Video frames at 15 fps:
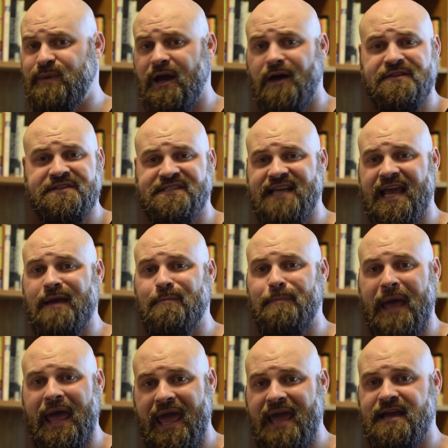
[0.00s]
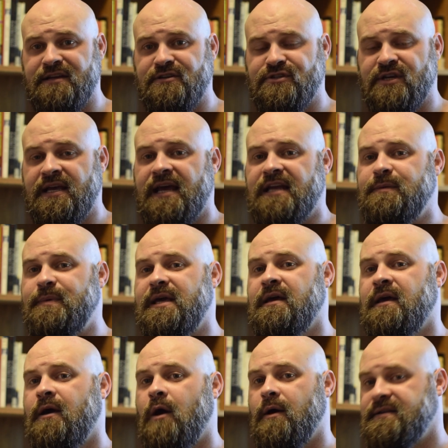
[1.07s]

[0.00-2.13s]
be on the same page and to be